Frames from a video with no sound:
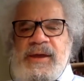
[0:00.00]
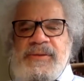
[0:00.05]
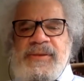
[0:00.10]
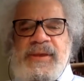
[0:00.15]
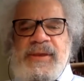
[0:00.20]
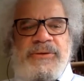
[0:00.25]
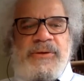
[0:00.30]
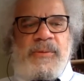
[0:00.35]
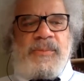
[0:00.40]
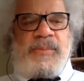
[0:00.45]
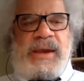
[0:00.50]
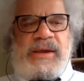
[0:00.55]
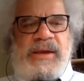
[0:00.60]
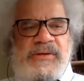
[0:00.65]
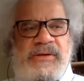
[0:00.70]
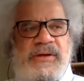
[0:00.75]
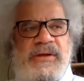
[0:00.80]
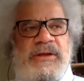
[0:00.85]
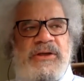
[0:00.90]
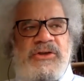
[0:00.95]
that they're
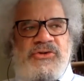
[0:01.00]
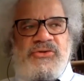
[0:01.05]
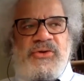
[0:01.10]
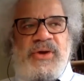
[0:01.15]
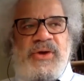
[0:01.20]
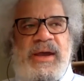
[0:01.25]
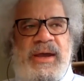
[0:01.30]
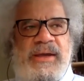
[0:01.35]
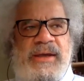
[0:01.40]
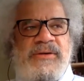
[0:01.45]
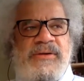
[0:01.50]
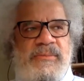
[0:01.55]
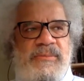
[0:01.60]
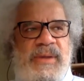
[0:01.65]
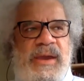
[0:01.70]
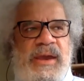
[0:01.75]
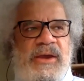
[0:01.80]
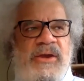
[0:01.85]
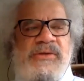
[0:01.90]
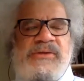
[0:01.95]
basically trying to
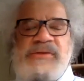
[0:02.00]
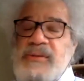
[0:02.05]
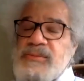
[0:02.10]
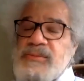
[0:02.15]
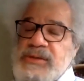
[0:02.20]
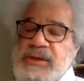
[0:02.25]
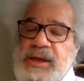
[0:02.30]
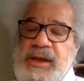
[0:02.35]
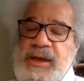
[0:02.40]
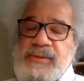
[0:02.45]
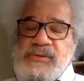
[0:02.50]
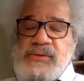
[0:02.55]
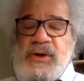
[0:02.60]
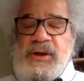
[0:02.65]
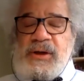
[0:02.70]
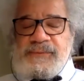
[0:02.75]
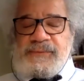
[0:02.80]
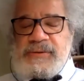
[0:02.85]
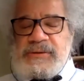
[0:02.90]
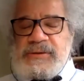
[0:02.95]
make
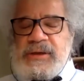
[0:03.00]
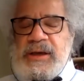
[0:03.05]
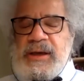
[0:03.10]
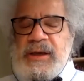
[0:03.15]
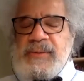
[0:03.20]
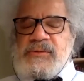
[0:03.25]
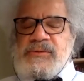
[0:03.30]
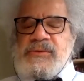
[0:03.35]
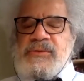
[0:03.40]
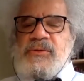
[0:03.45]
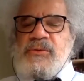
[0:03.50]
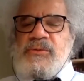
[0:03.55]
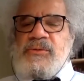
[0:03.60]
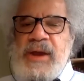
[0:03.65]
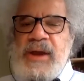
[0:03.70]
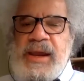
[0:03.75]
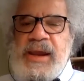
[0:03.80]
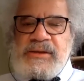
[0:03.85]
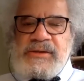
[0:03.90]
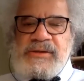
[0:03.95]
oftentimes, the
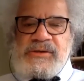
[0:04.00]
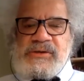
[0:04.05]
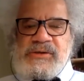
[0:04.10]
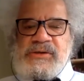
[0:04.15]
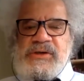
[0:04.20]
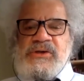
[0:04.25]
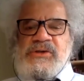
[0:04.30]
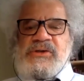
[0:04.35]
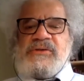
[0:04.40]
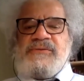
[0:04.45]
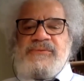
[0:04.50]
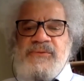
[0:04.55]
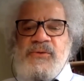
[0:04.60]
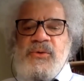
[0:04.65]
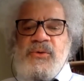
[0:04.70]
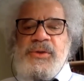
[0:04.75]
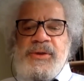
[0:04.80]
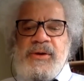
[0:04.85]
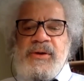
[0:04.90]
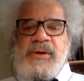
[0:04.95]
right decision
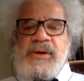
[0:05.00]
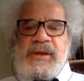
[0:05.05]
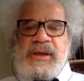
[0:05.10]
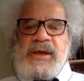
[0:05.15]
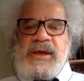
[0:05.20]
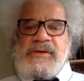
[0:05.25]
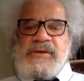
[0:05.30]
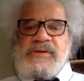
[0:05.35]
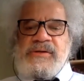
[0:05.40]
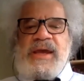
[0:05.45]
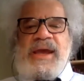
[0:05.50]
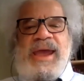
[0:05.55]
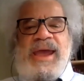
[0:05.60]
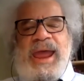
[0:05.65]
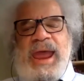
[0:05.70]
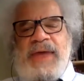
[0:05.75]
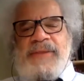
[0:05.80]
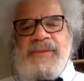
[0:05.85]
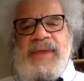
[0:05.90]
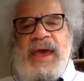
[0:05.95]
for their kids.
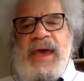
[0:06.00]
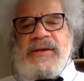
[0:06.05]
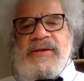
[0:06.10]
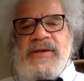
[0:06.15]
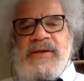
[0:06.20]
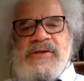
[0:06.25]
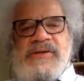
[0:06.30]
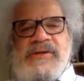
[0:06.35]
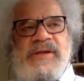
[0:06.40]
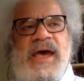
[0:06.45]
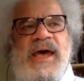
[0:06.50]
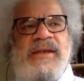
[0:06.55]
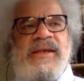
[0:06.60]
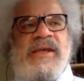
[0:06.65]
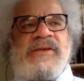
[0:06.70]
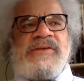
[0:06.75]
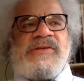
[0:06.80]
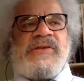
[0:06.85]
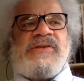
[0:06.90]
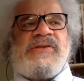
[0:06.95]
And that does not
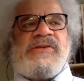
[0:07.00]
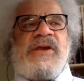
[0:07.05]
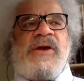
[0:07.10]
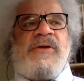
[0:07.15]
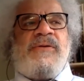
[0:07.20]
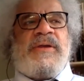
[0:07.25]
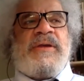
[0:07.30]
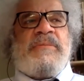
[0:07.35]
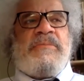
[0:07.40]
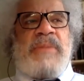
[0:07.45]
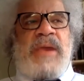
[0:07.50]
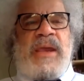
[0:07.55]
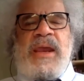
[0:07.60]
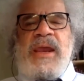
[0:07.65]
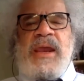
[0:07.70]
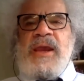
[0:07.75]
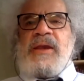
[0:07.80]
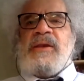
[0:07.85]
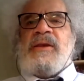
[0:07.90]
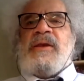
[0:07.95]
necessarily
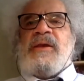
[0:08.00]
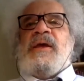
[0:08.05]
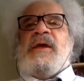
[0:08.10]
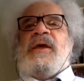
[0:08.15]
mean